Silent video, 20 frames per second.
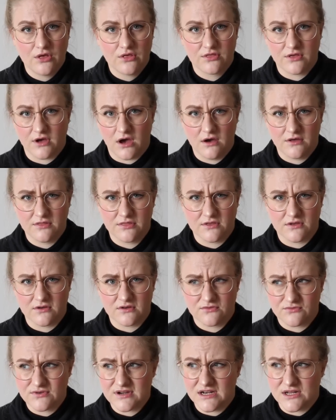
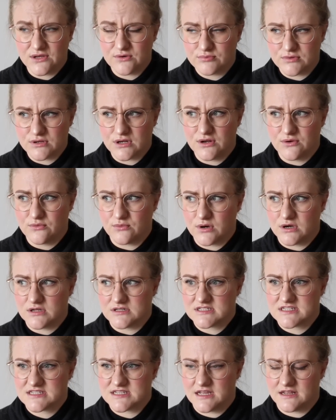the really woolen
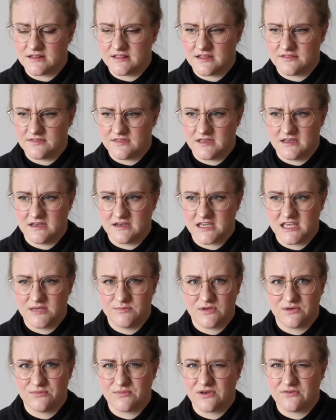ones, and that they are
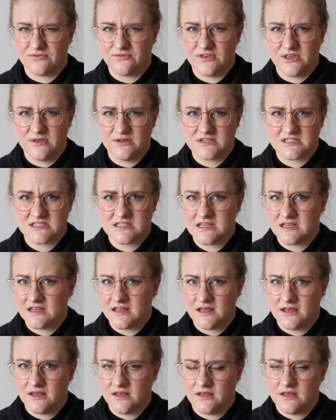keeping my feet
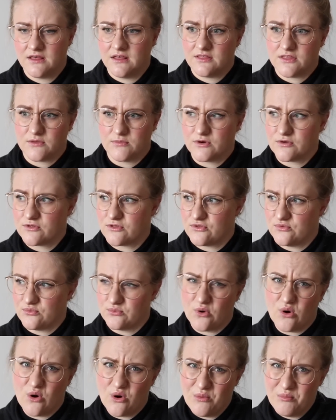the most
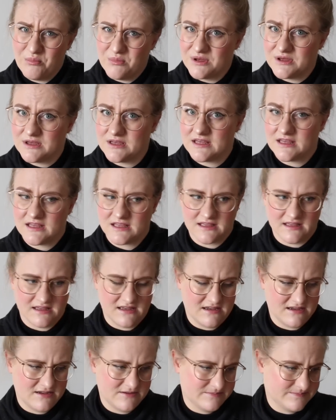warm.
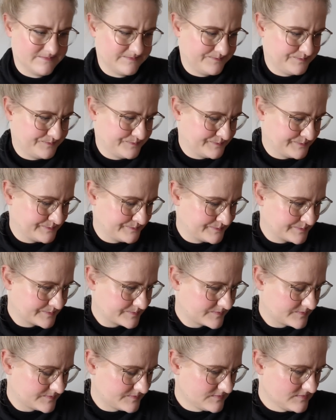And
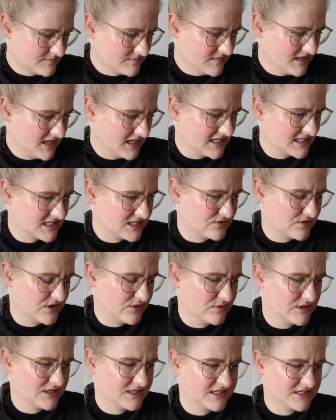so I
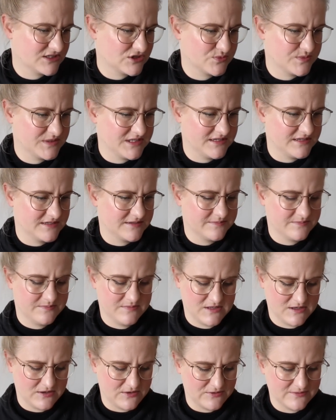wanted it to be,
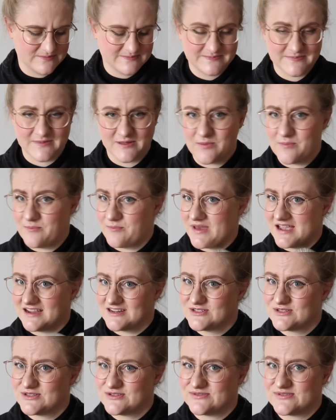you know,
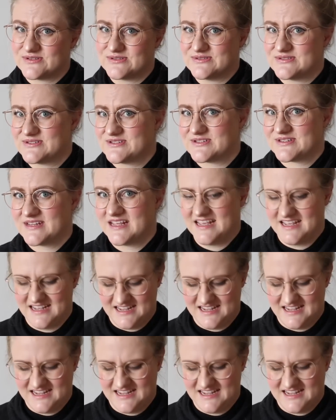back to the roots,